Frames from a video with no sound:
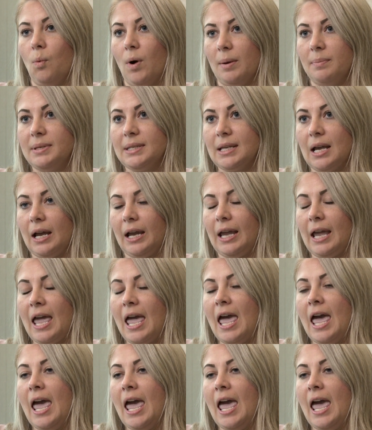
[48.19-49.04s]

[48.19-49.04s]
website.